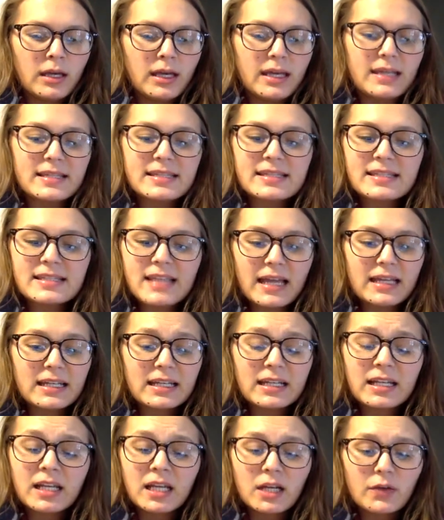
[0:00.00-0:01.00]
His sight
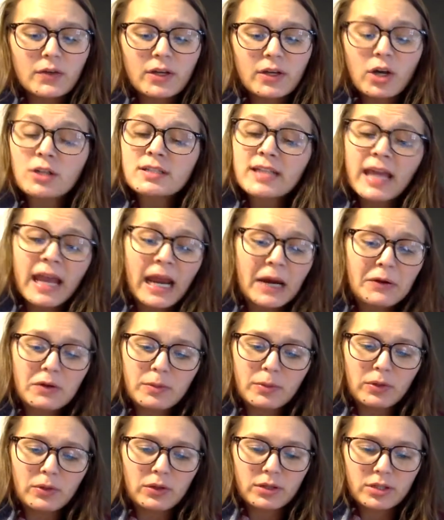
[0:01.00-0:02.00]
and hearing are
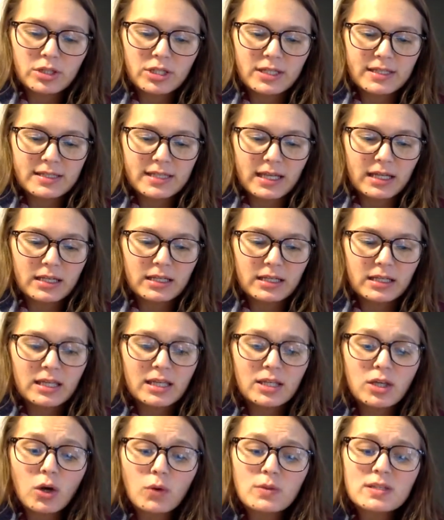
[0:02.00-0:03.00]
terrible, she said.
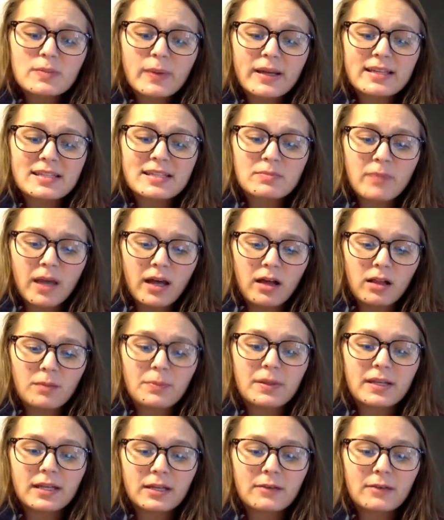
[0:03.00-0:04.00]
He goes by smell,
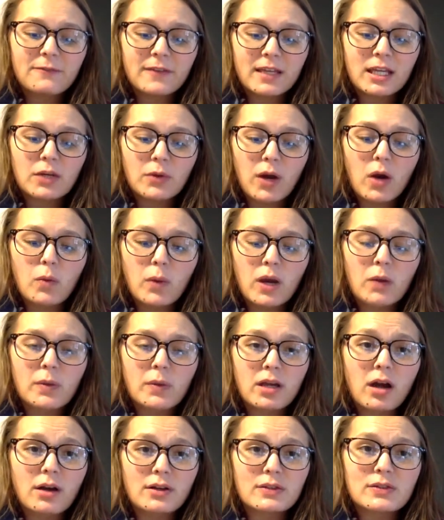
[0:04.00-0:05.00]
but he'll figure out where
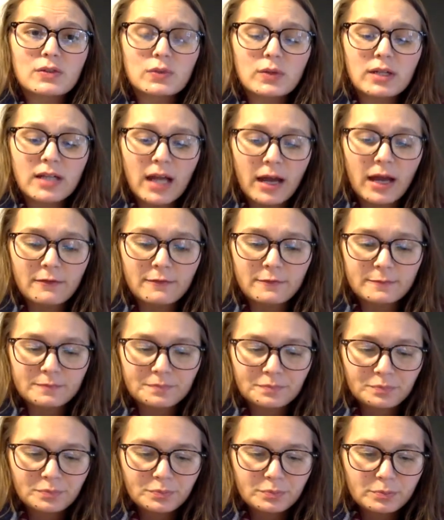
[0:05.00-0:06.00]
we are soon enough.
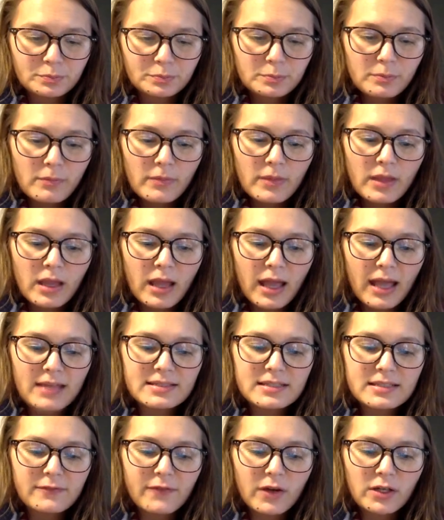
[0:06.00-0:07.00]
As
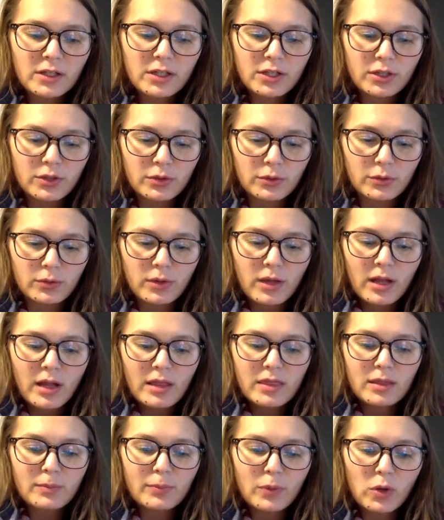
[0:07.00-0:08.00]
if on cue,
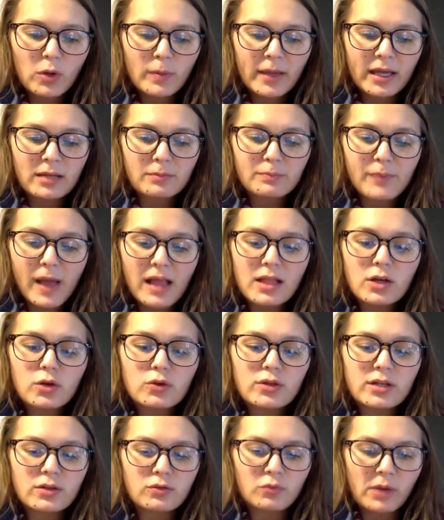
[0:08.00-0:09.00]
the bullman
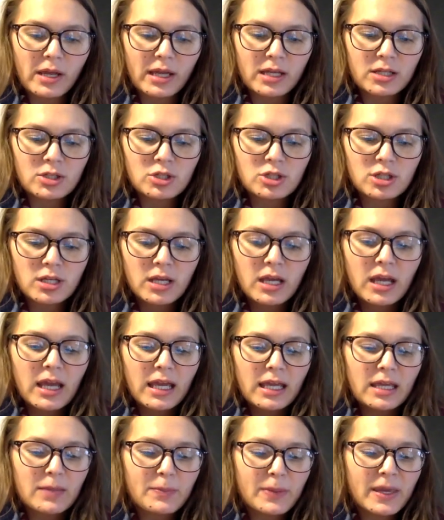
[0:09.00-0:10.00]
bellowed and raged.
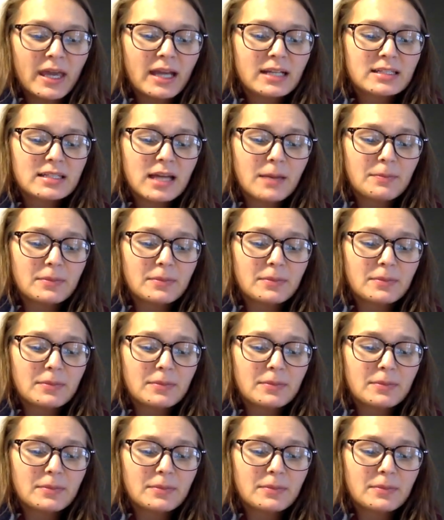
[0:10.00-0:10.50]
He picked up